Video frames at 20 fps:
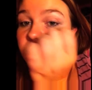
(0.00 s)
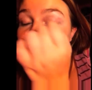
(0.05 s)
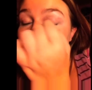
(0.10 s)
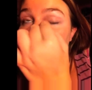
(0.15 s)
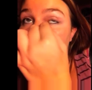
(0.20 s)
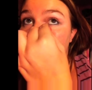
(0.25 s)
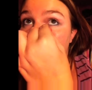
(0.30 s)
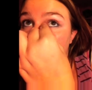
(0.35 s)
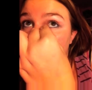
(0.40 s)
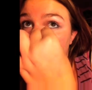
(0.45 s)

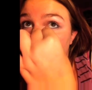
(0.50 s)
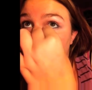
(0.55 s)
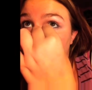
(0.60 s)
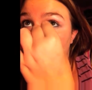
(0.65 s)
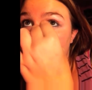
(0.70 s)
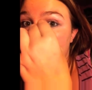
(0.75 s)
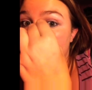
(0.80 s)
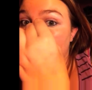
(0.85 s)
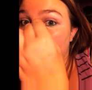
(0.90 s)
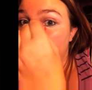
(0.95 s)
that piece of
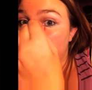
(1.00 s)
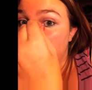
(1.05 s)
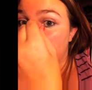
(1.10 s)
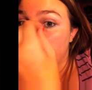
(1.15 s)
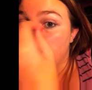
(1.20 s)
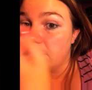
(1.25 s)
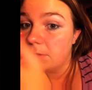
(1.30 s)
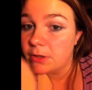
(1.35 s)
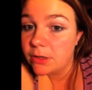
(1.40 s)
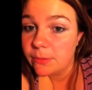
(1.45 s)
makeup is bothering
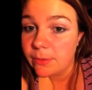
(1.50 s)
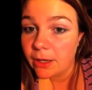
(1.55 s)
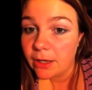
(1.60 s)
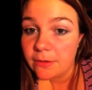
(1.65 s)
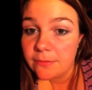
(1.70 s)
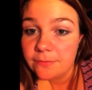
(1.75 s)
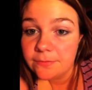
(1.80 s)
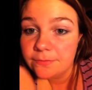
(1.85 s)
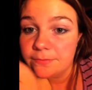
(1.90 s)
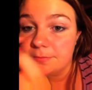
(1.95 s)
me really
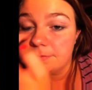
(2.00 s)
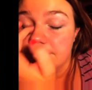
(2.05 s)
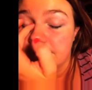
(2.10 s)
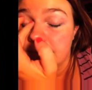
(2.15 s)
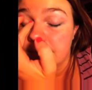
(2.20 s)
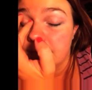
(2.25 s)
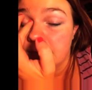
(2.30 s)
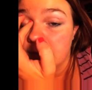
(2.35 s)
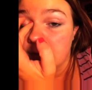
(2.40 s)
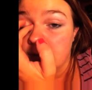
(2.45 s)
bad.
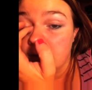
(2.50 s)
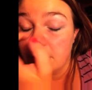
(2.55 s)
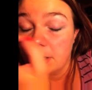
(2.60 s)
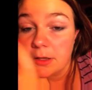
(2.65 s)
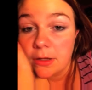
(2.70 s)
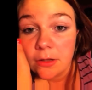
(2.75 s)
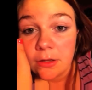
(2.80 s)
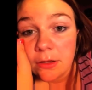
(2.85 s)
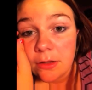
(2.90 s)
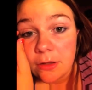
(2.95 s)

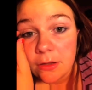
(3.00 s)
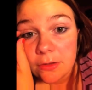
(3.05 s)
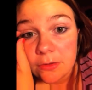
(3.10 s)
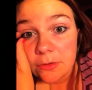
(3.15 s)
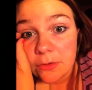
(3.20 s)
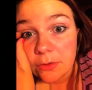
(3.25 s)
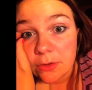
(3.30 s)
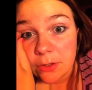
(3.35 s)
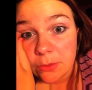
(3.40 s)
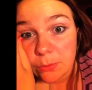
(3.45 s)

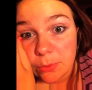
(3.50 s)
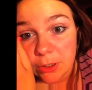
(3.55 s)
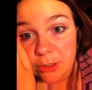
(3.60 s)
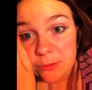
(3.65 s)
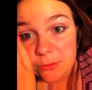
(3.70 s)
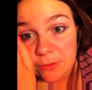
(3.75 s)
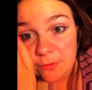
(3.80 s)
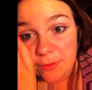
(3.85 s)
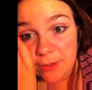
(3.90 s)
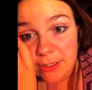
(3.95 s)
To go like
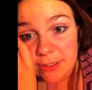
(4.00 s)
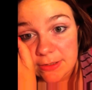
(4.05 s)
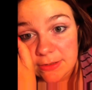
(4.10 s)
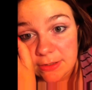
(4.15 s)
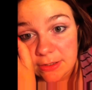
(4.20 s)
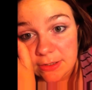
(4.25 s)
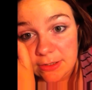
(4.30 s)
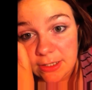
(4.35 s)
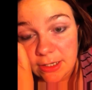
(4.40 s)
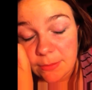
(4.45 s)
wash my face
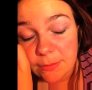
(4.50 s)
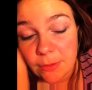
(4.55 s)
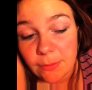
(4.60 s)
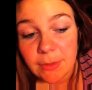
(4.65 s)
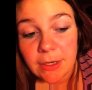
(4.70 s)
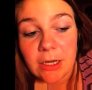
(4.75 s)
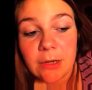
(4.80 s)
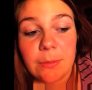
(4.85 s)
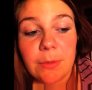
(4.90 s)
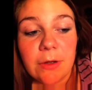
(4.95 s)
and like take my
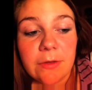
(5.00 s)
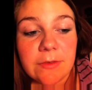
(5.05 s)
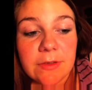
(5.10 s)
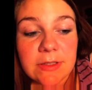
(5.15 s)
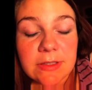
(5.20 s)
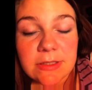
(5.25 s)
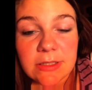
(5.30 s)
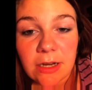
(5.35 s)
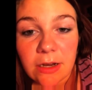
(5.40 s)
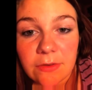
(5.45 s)
makeup off
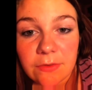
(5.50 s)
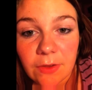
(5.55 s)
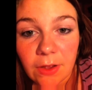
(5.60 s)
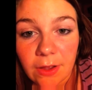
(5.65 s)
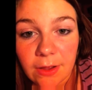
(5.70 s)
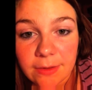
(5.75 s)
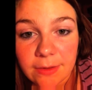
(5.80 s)
and stuff.